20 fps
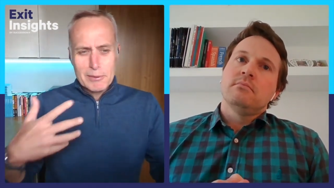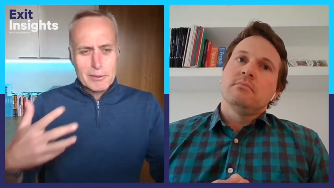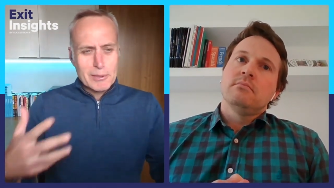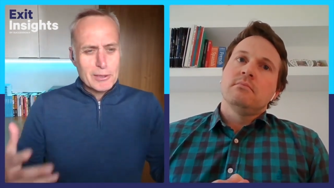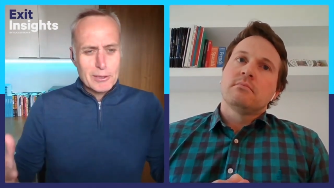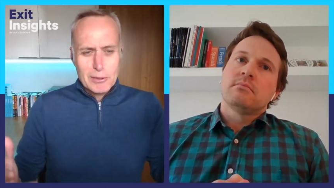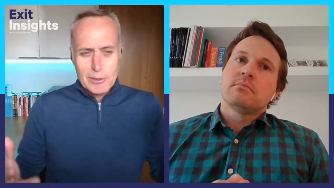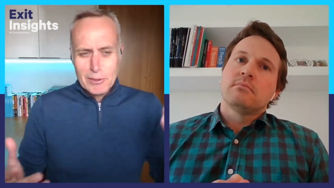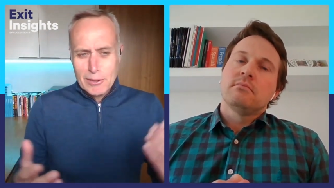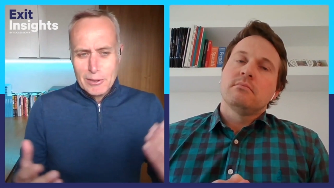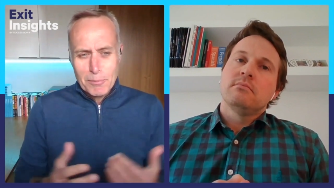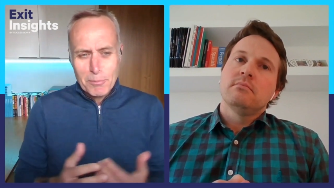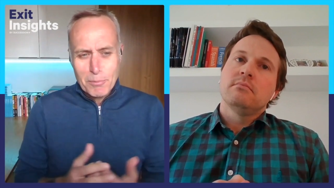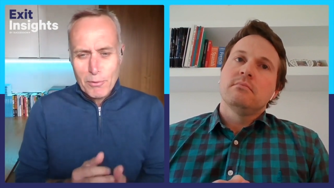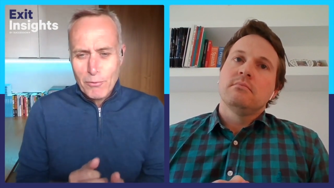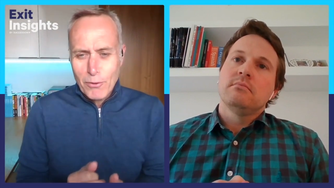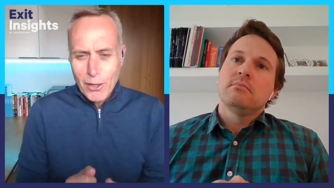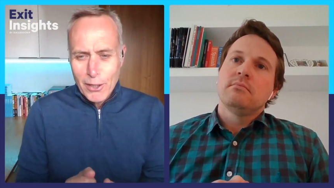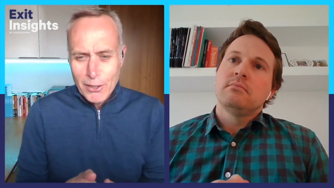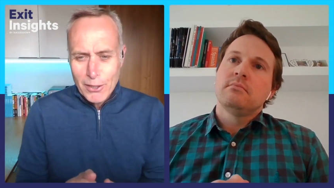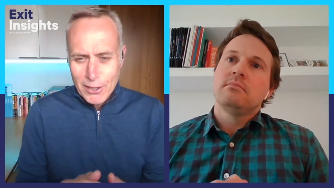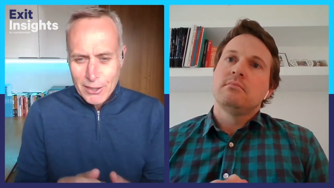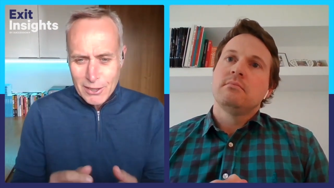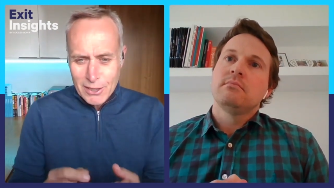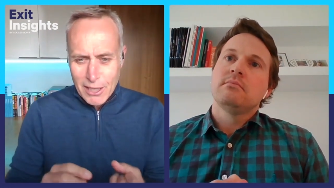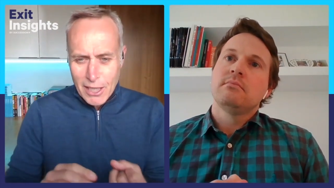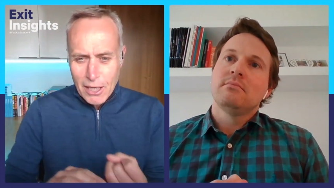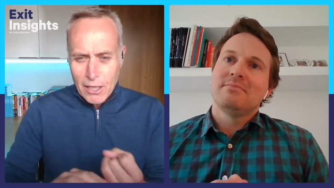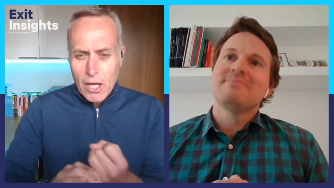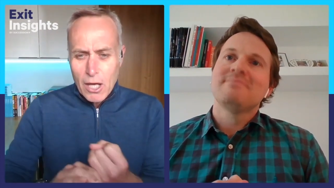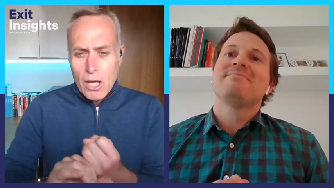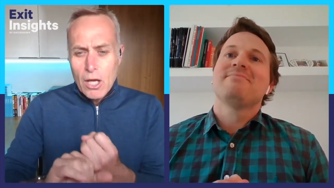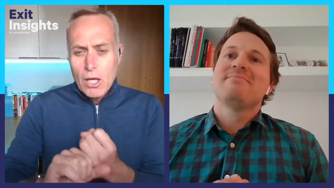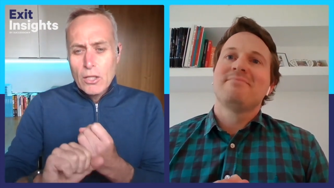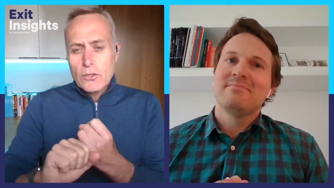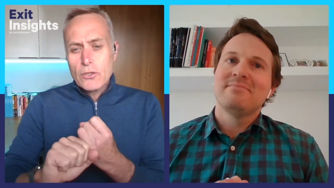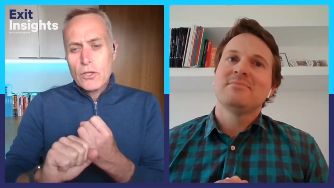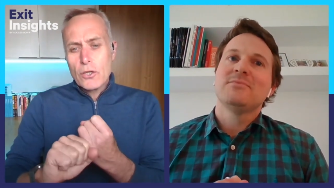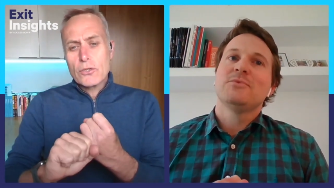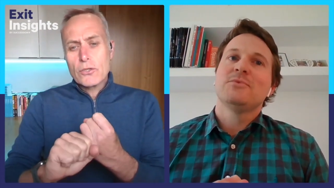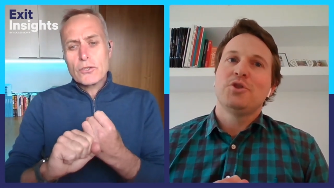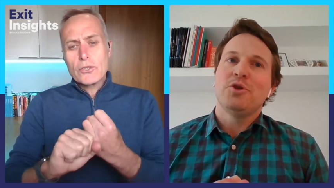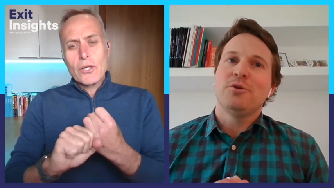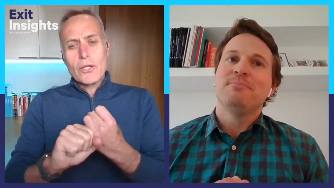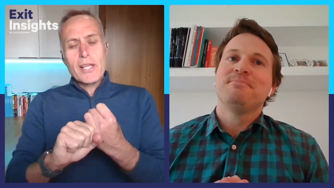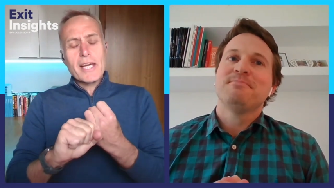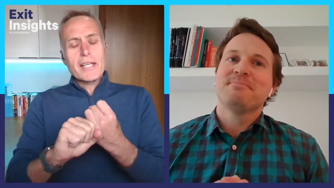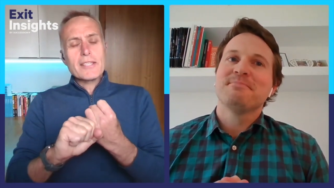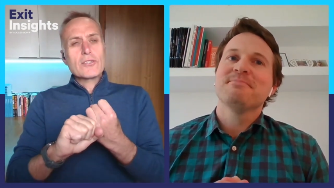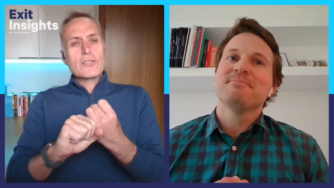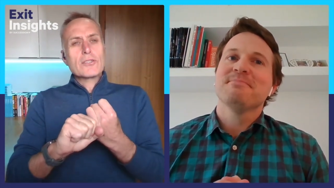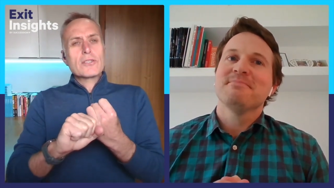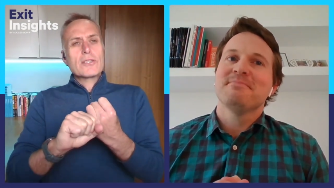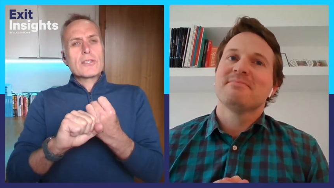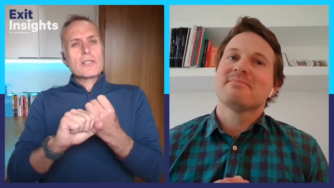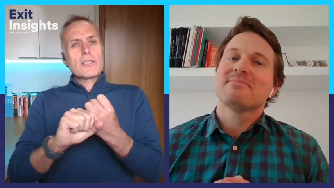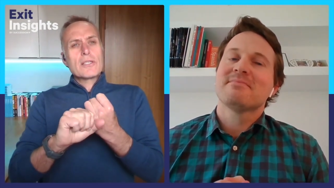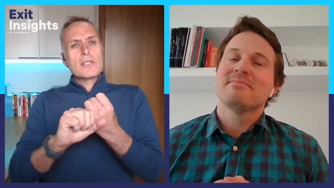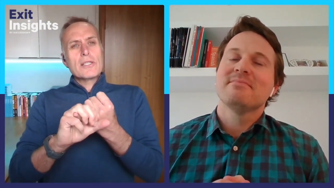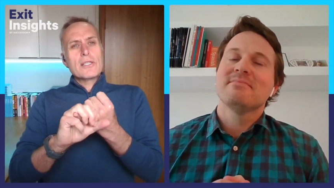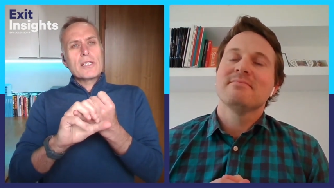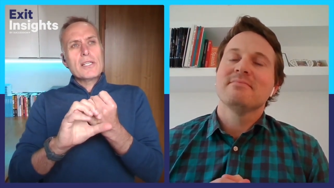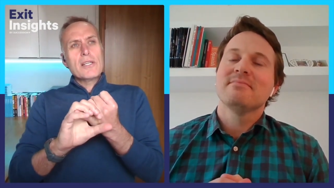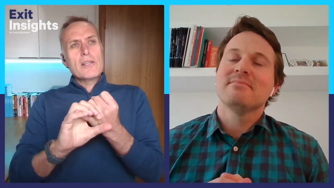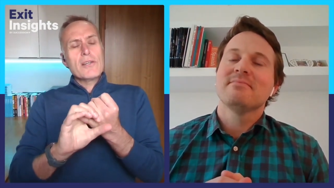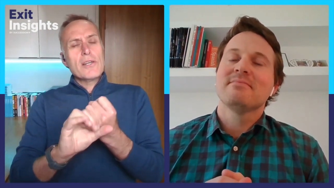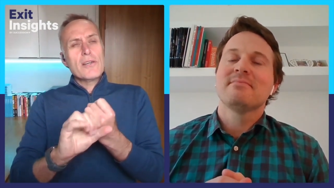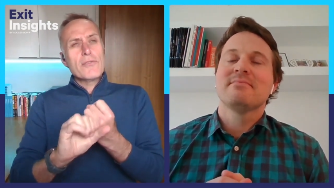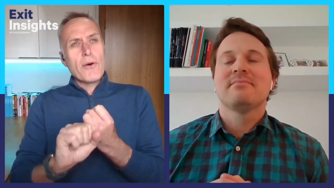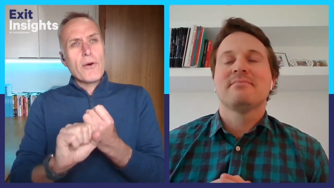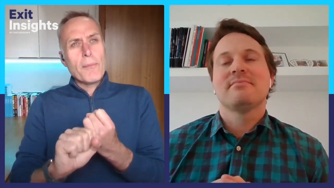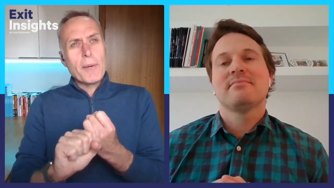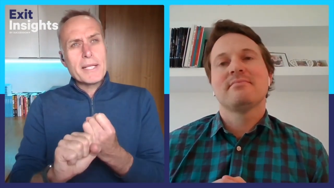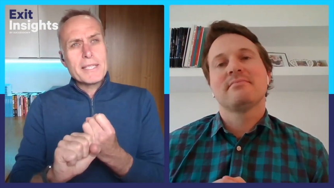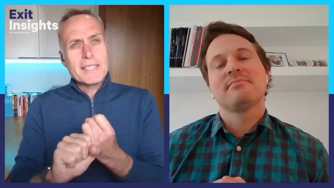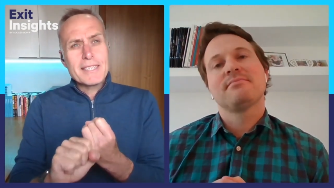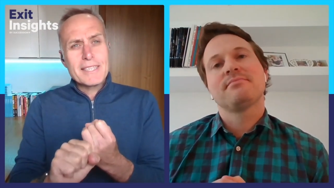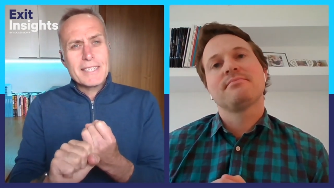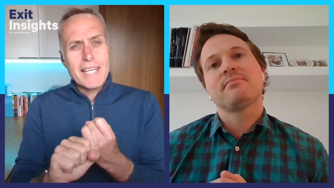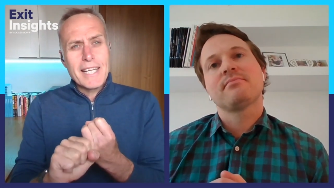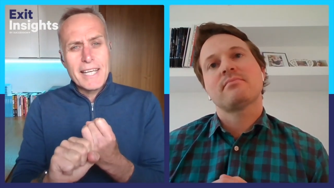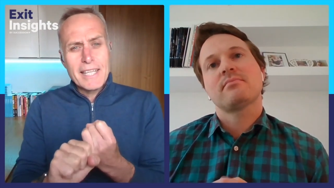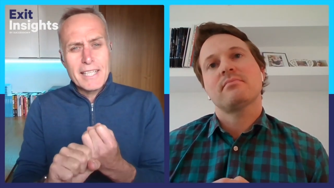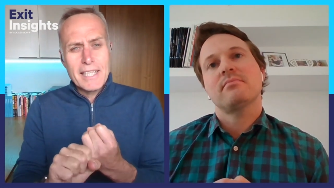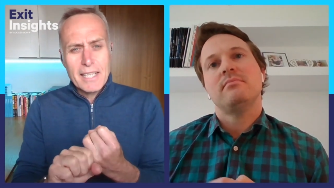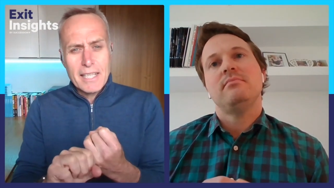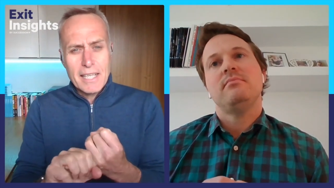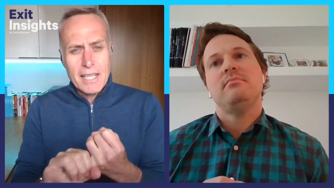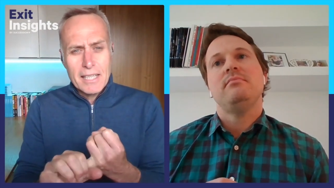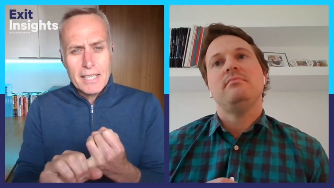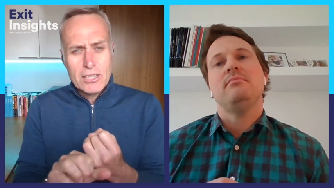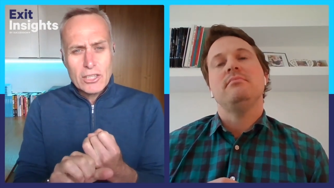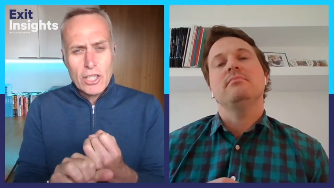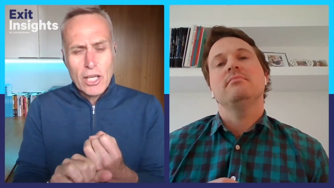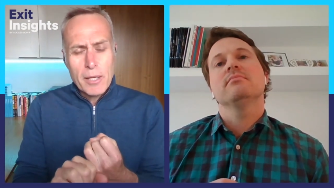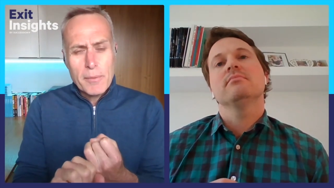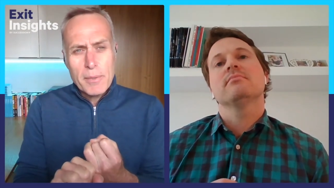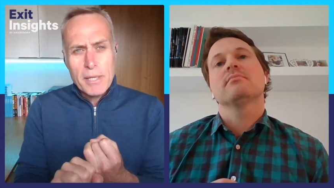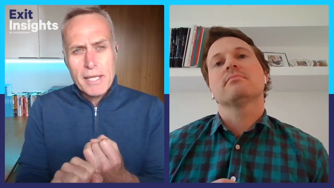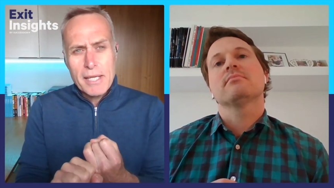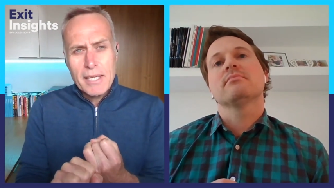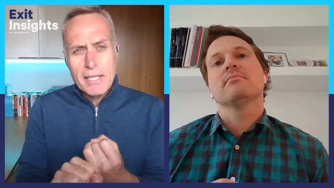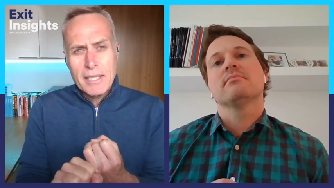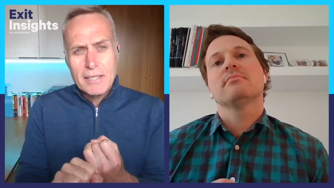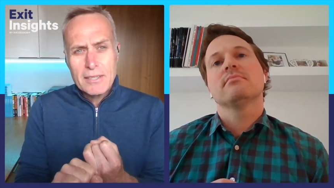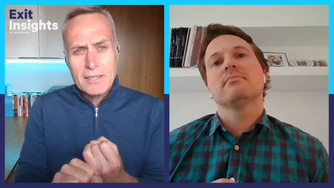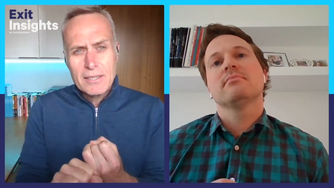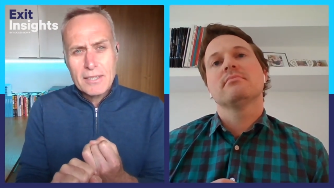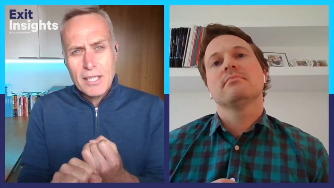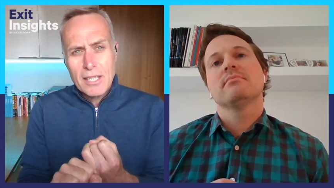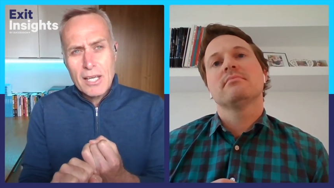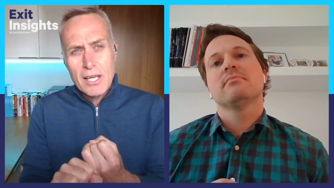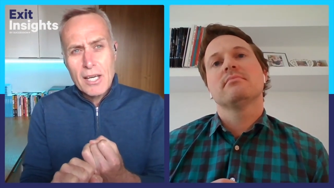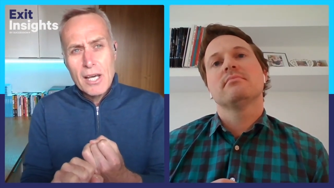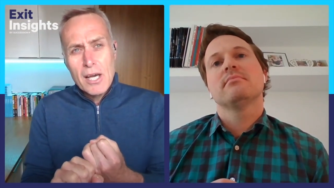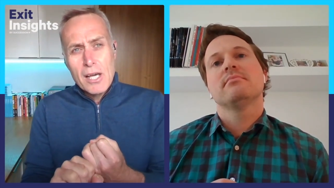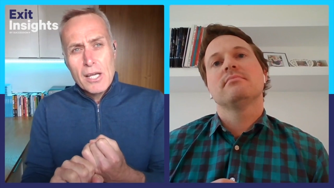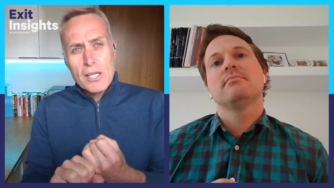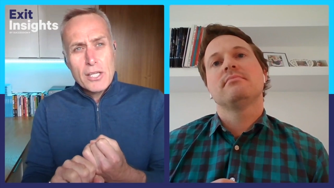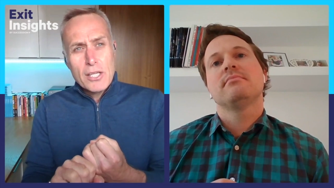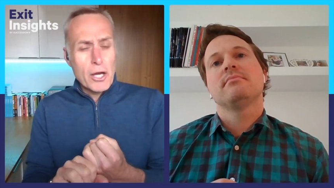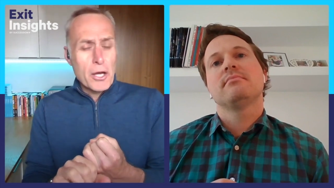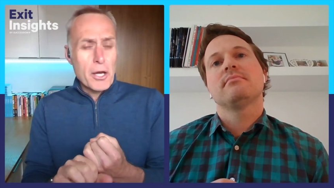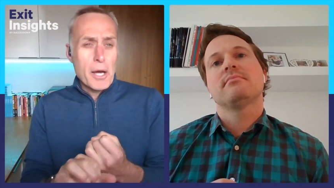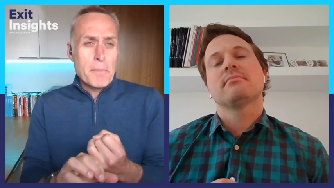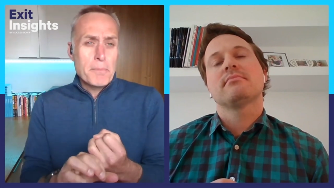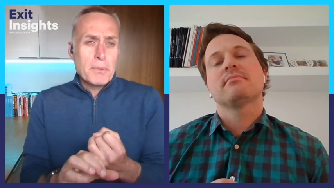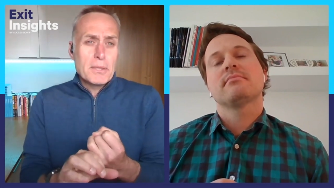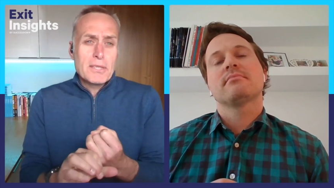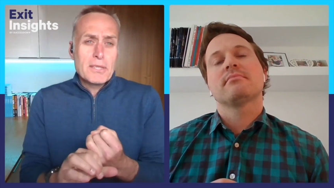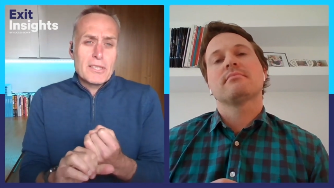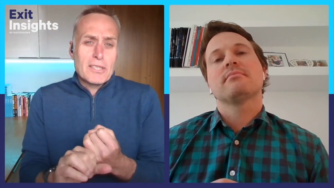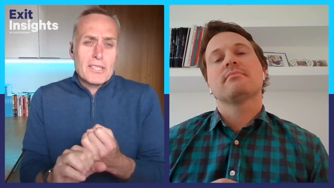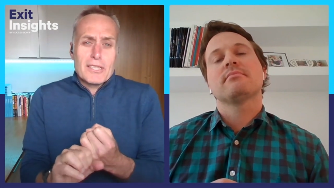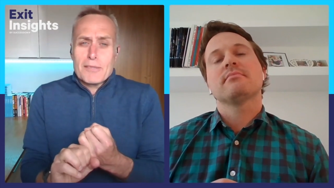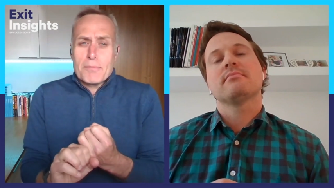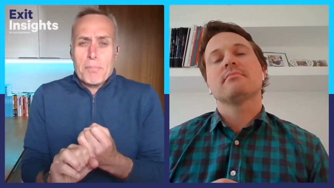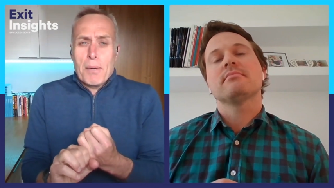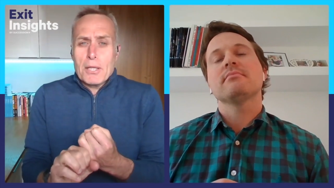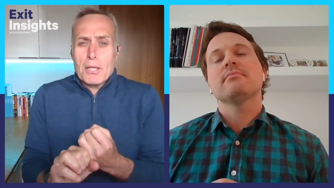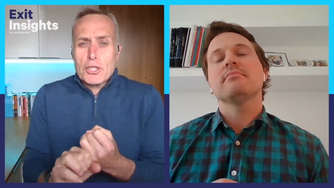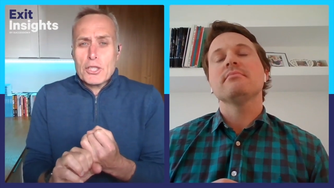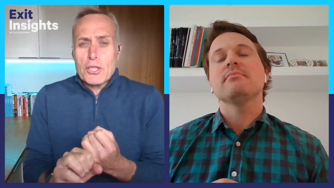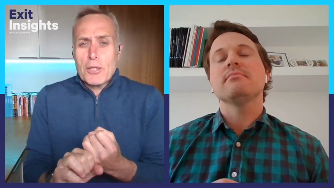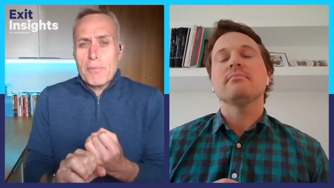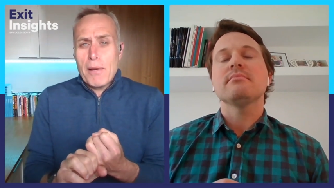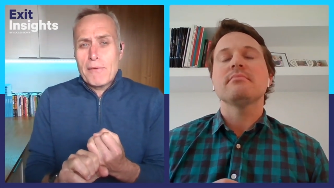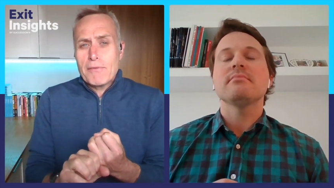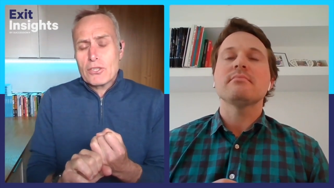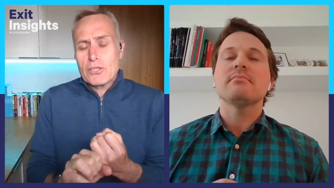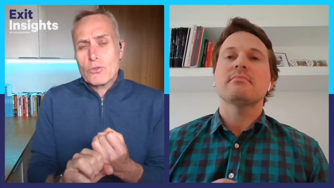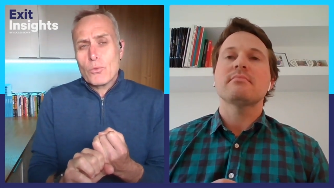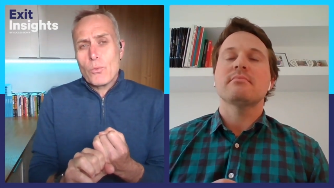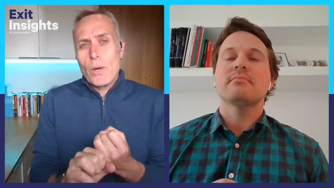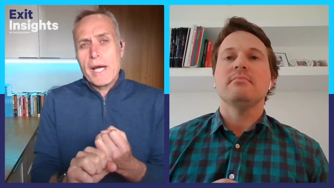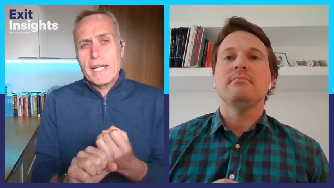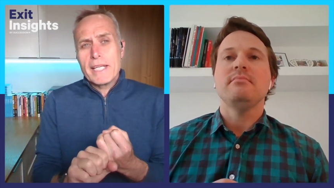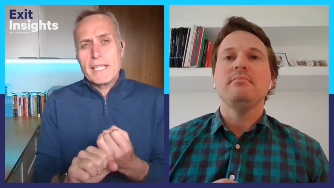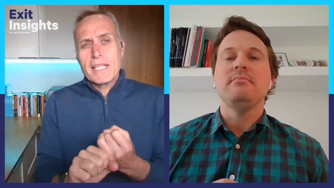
Speaker 1: simplify things down. So, sure. so that's, if I'm understanding, uh, Jamie, is the you know, a business that's punching above its weight.